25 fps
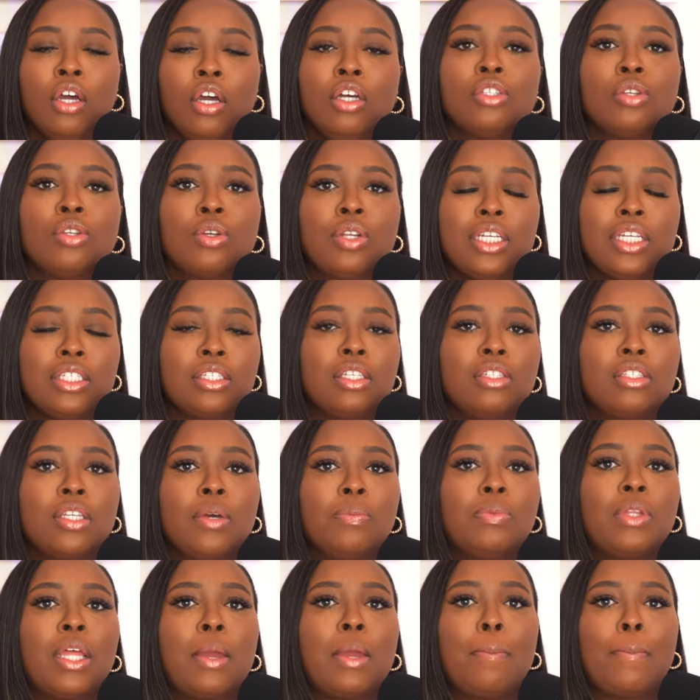So this is
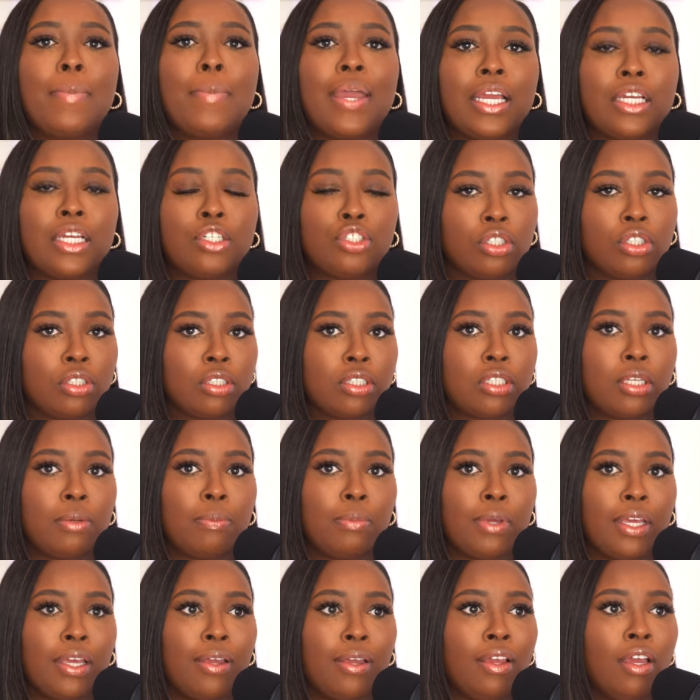something major to
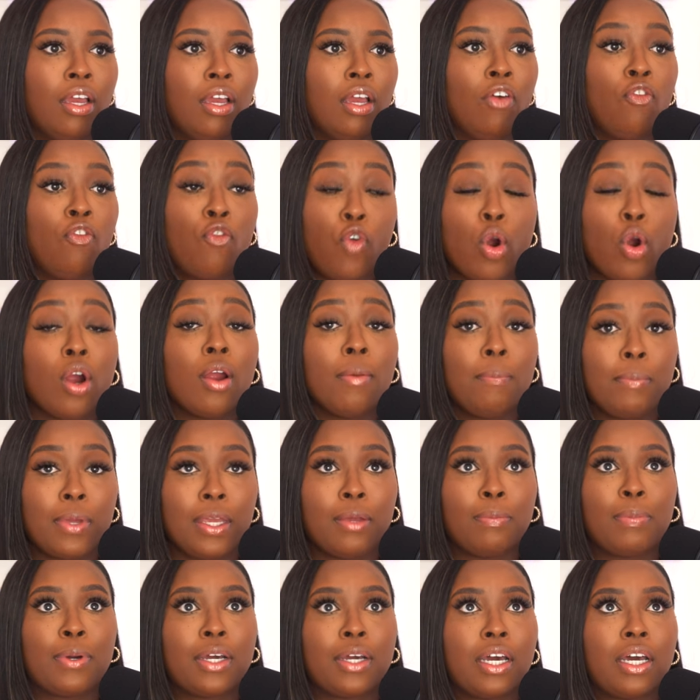me, for
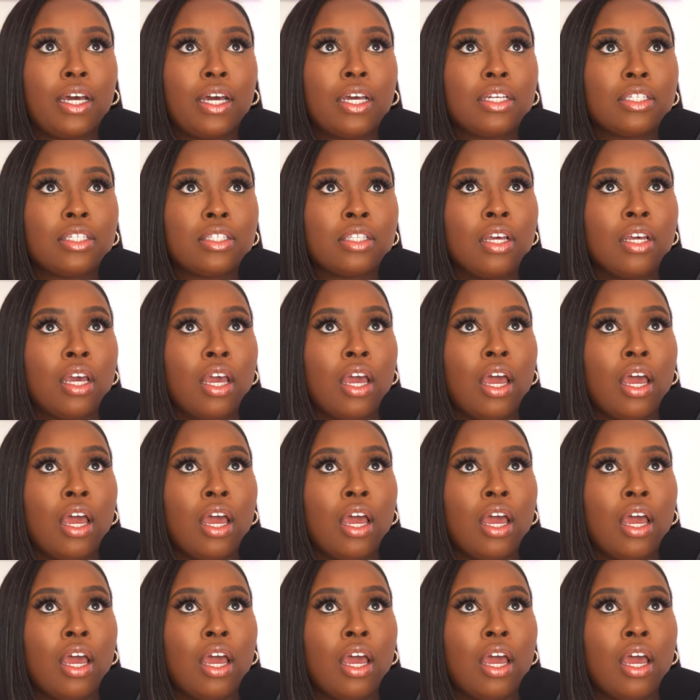me, because